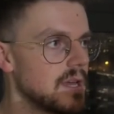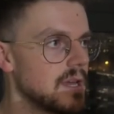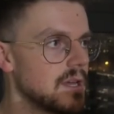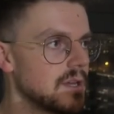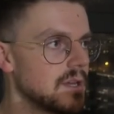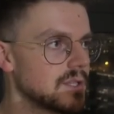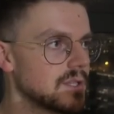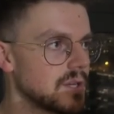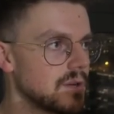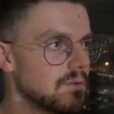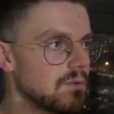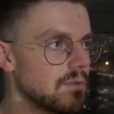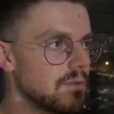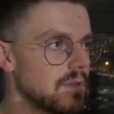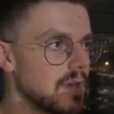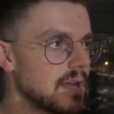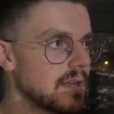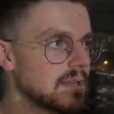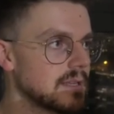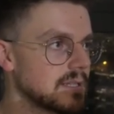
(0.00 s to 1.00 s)
So
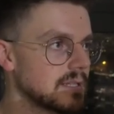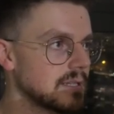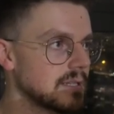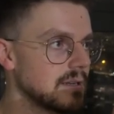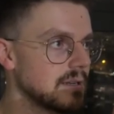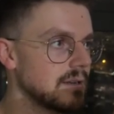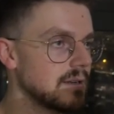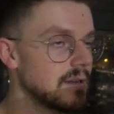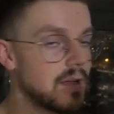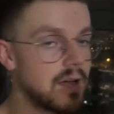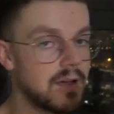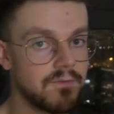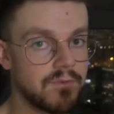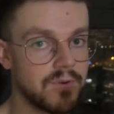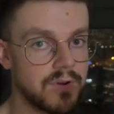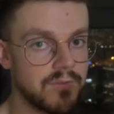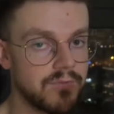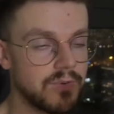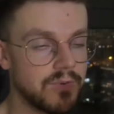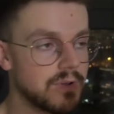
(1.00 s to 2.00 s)
that's not
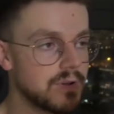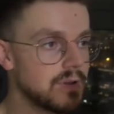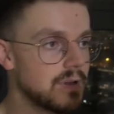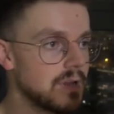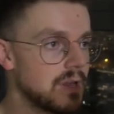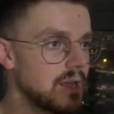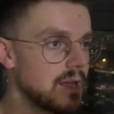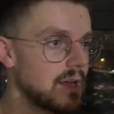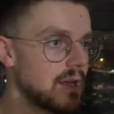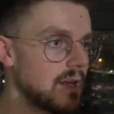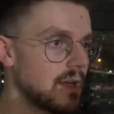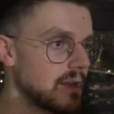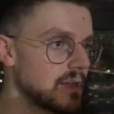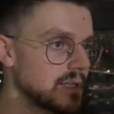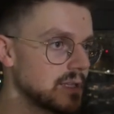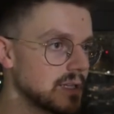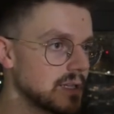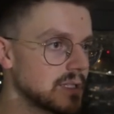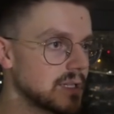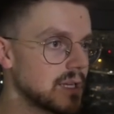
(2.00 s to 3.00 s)
very fun, and it's
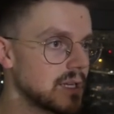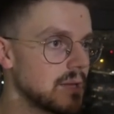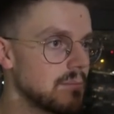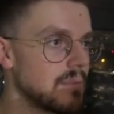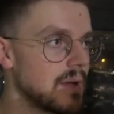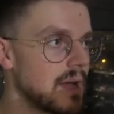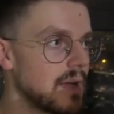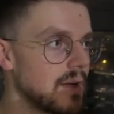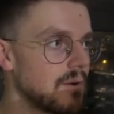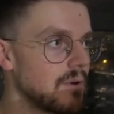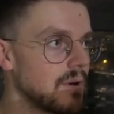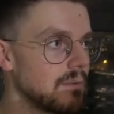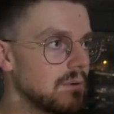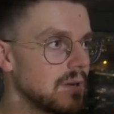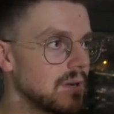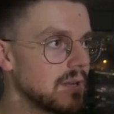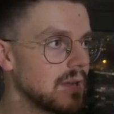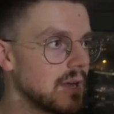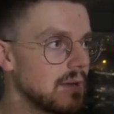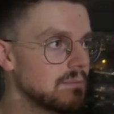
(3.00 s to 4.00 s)
going to set you back quite a bit of
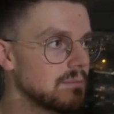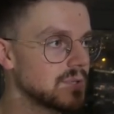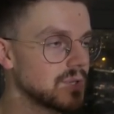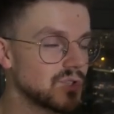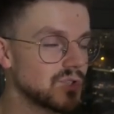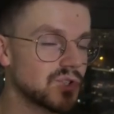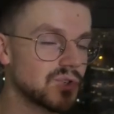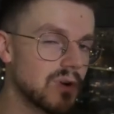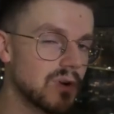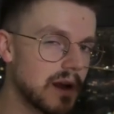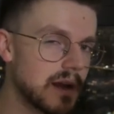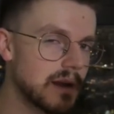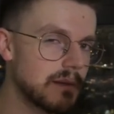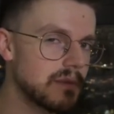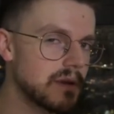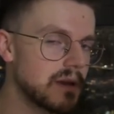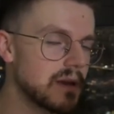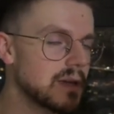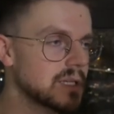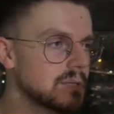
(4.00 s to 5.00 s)
time. So try to
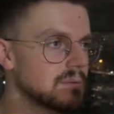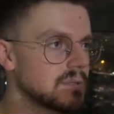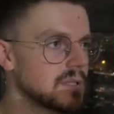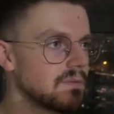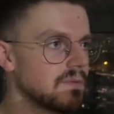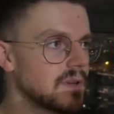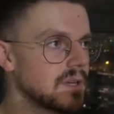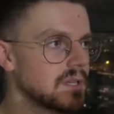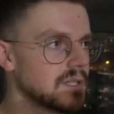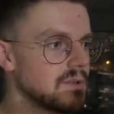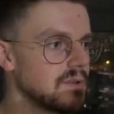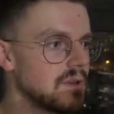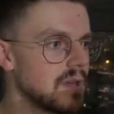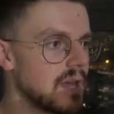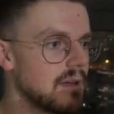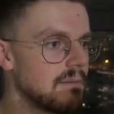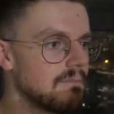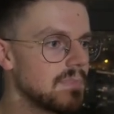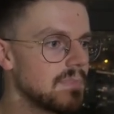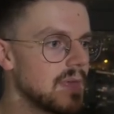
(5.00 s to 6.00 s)
be as specific as you
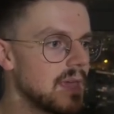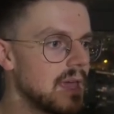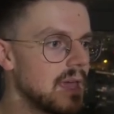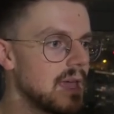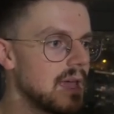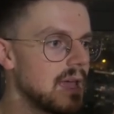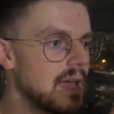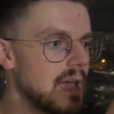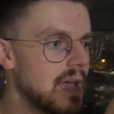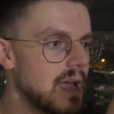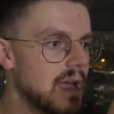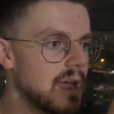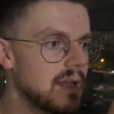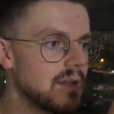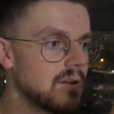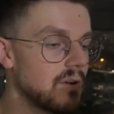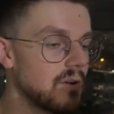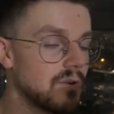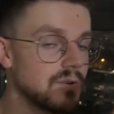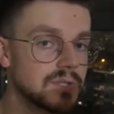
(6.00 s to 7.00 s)
can. And
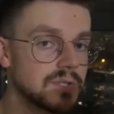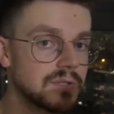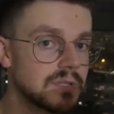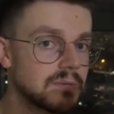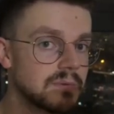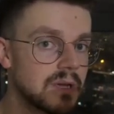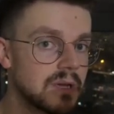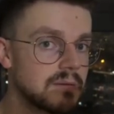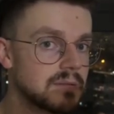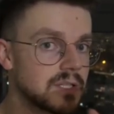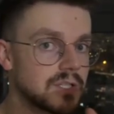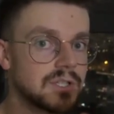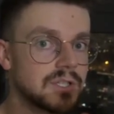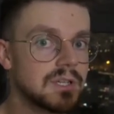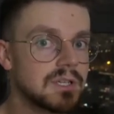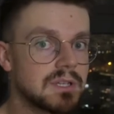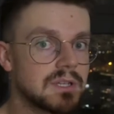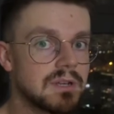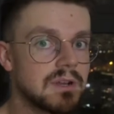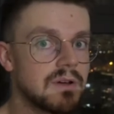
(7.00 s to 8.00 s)
also sometimes it just
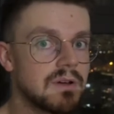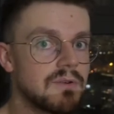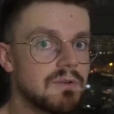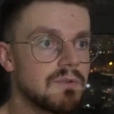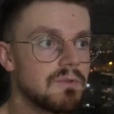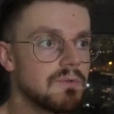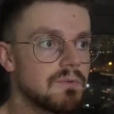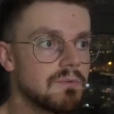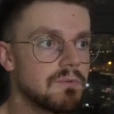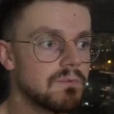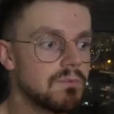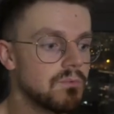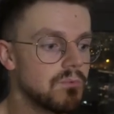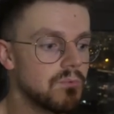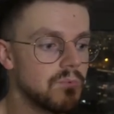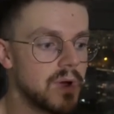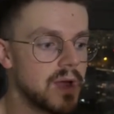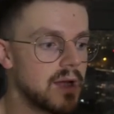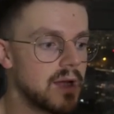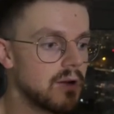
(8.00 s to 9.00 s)
doesn't know
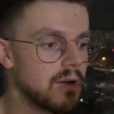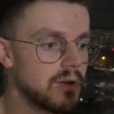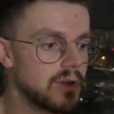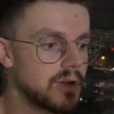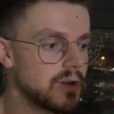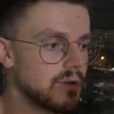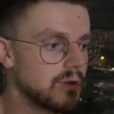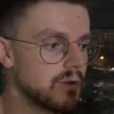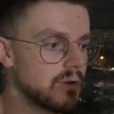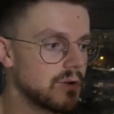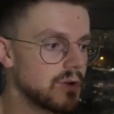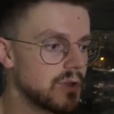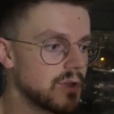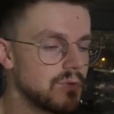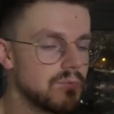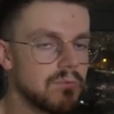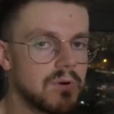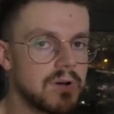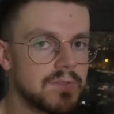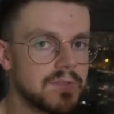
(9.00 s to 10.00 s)
where you
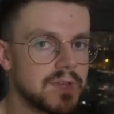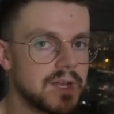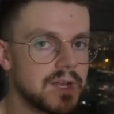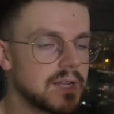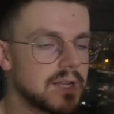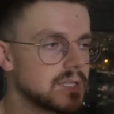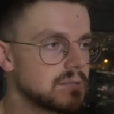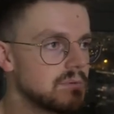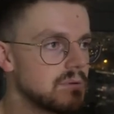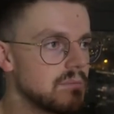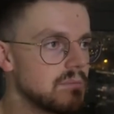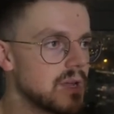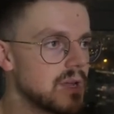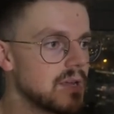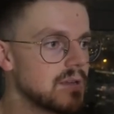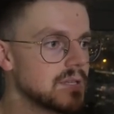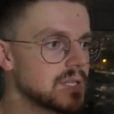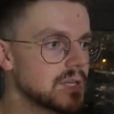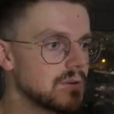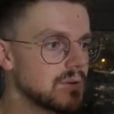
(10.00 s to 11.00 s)
want the edits to be
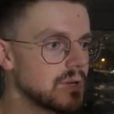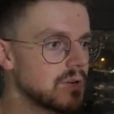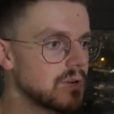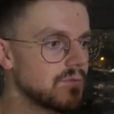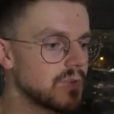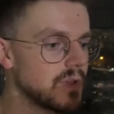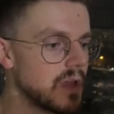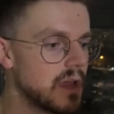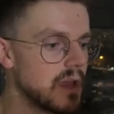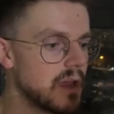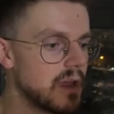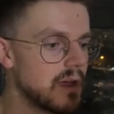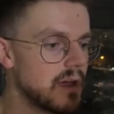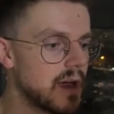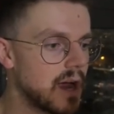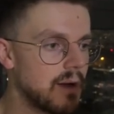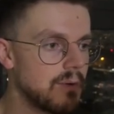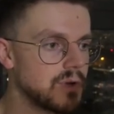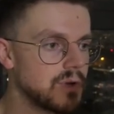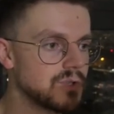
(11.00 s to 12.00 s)
made. So, if
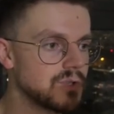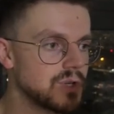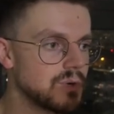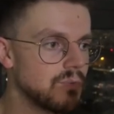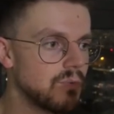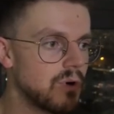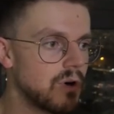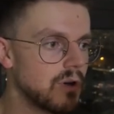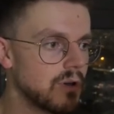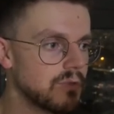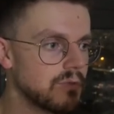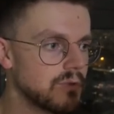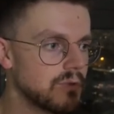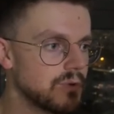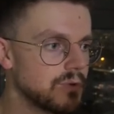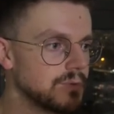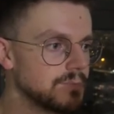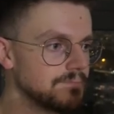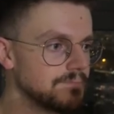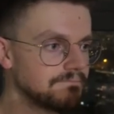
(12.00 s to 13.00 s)
I would usually walk
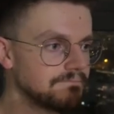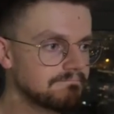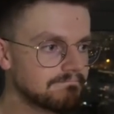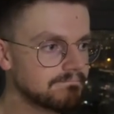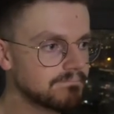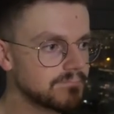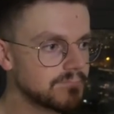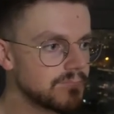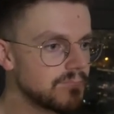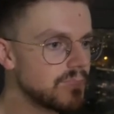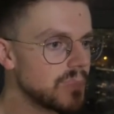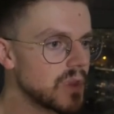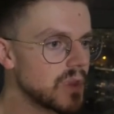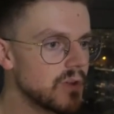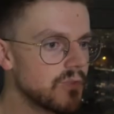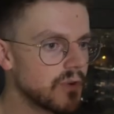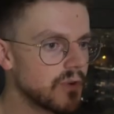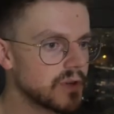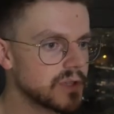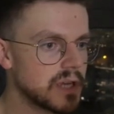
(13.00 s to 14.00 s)
through,
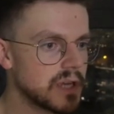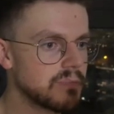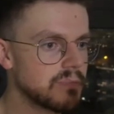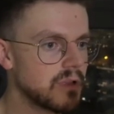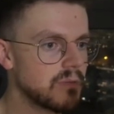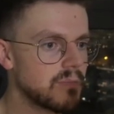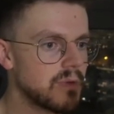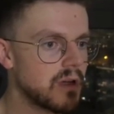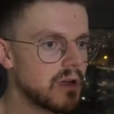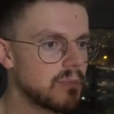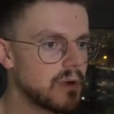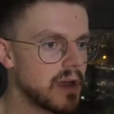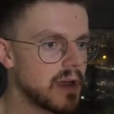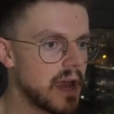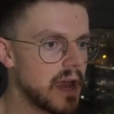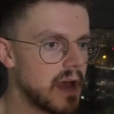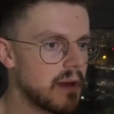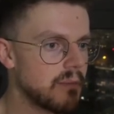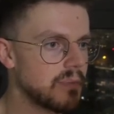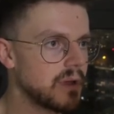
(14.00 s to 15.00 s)
for example, on my
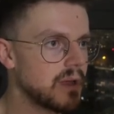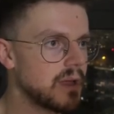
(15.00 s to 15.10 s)
app,